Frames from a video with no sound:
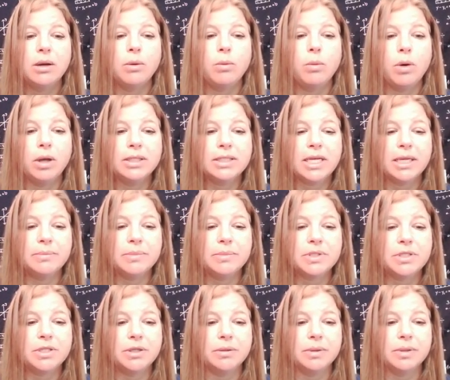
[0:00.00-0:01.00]
1
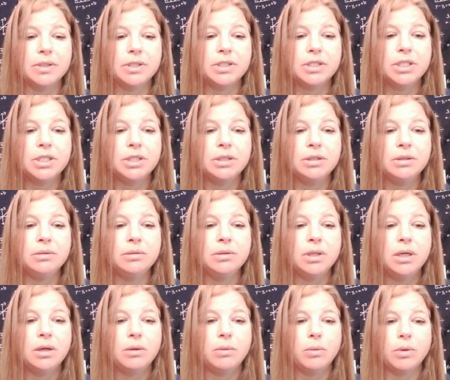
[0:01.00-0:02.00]
times 2 is 2.
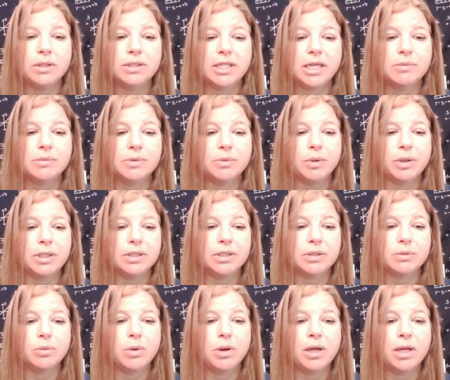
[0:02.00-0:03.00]
1 times 1 is
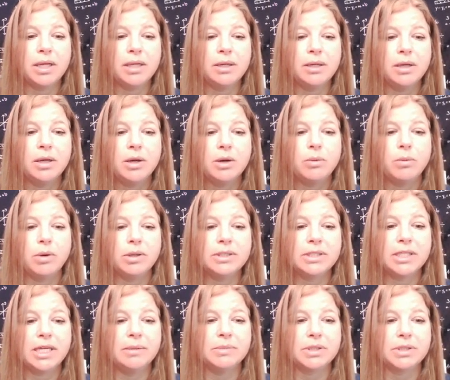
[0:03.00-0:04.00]
1. 1
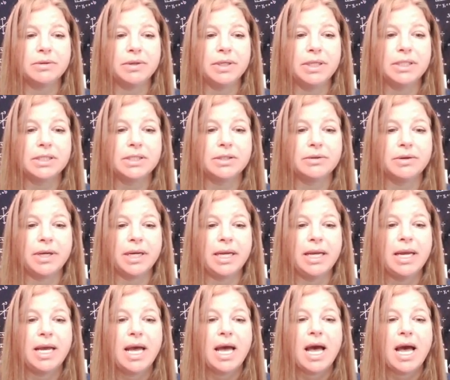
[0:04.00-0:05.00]
times 3 is
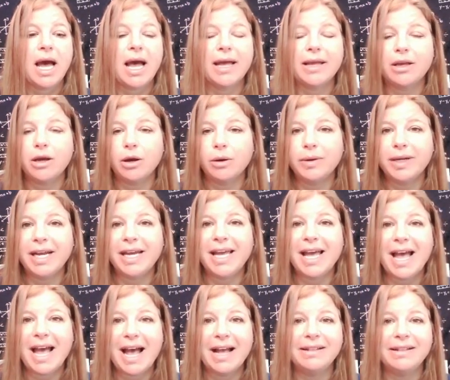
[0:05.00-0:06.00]
3. I go and I
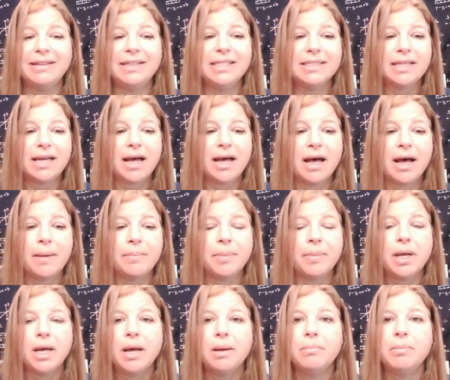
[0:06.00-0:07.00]
add these up,
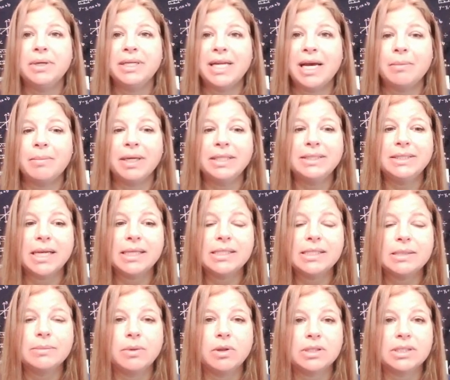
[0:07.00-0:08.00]
but now my
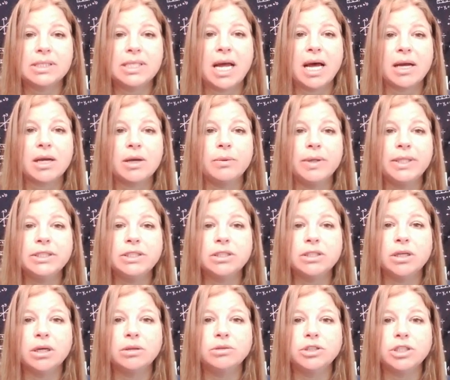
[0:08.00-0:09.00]
decimal is not going to
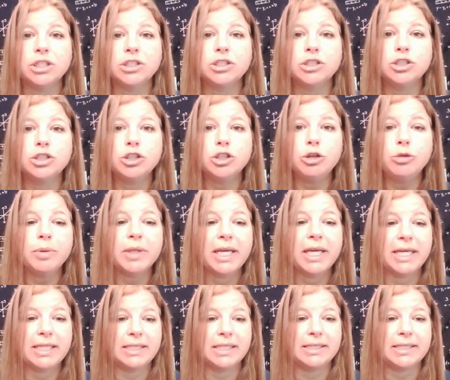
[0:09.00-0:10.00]
go just 2
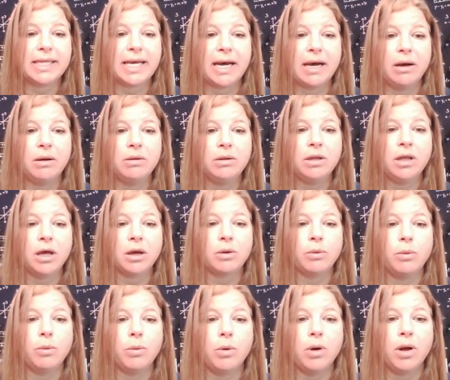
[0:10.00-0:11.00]
places out. Look,
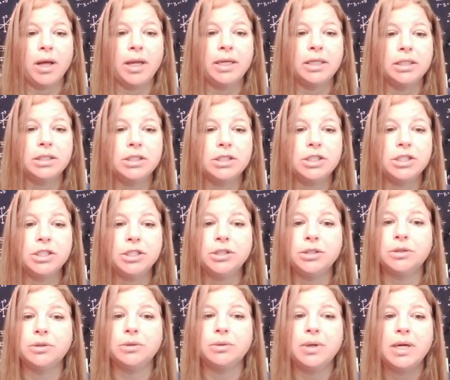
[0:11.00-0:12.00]
1,
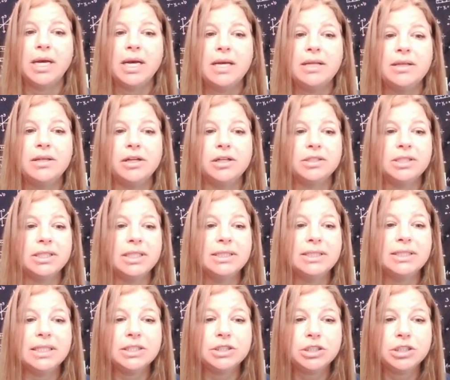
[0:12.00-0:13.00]
2. There's an
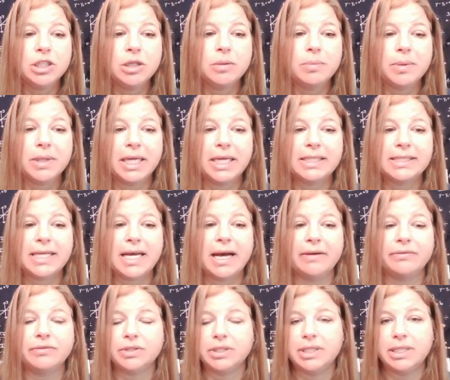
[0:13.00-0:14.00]
additional place
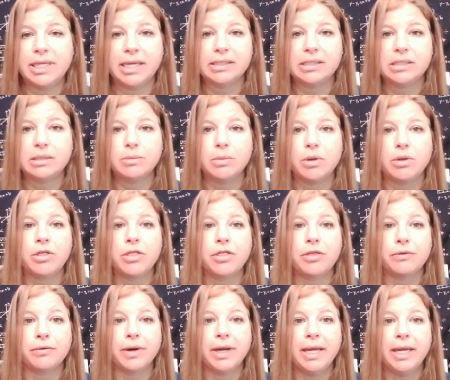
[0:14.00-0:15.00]
after the decimal,
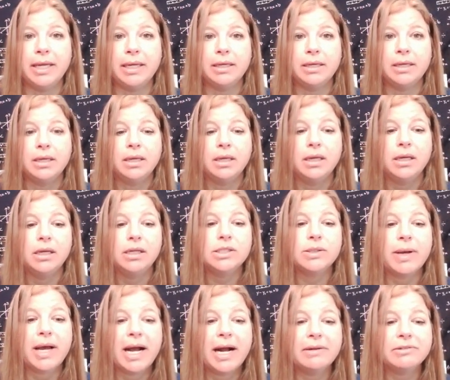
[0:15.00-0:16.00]
3. So
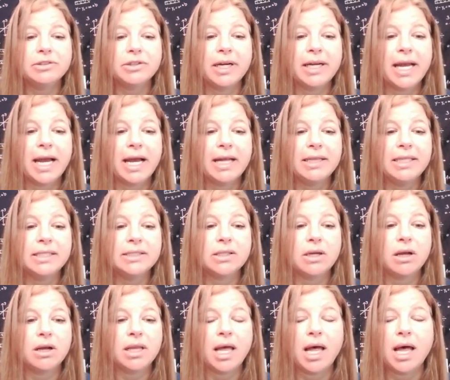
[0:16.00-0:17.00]
after I add these
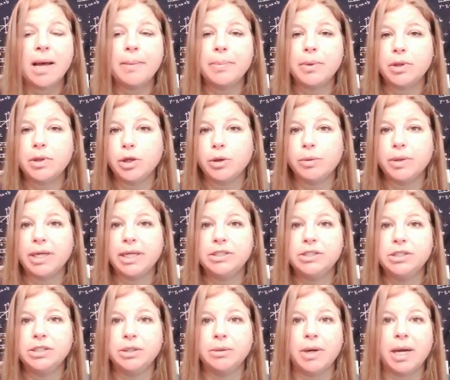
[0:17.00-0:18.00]
all up, look what I
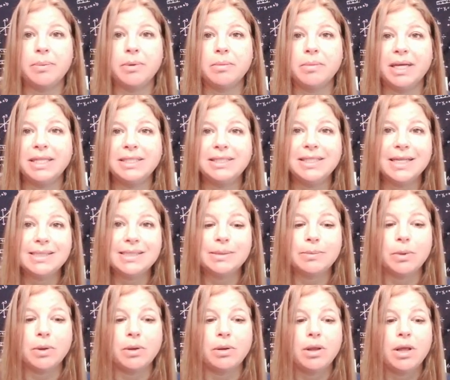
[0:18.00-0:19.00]
do. I put my
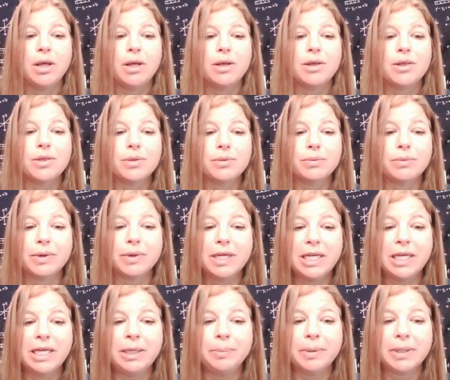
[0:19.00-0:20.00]
decimal
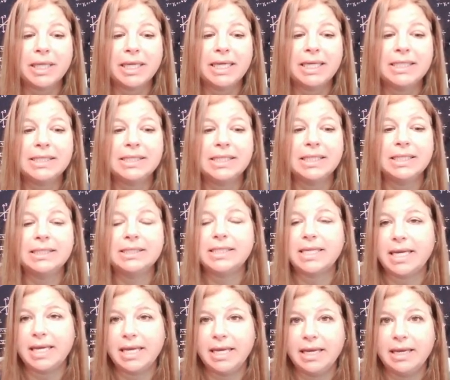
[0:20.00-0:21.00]
3 places
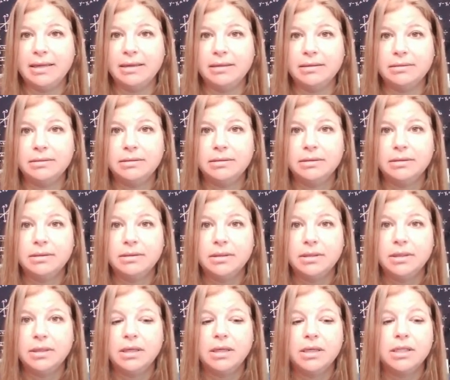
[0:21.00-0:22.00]
in.
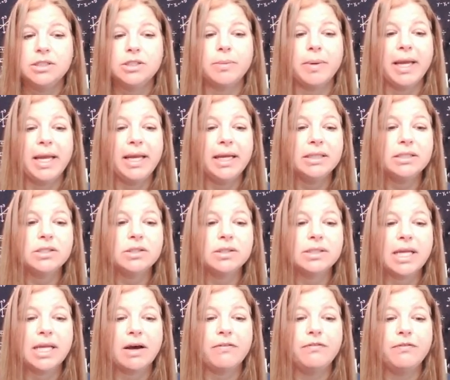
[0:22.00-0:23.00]
So my answer is
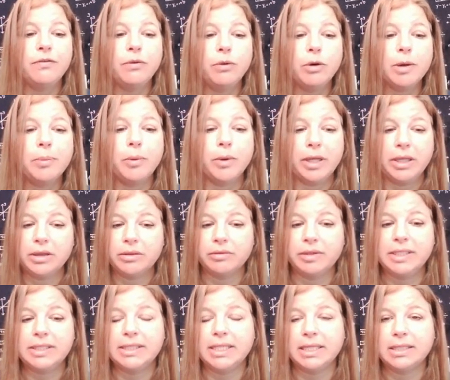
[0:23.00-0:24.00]
now
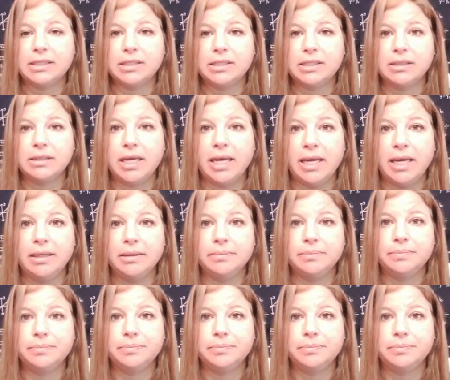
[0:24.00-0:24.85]
4.368.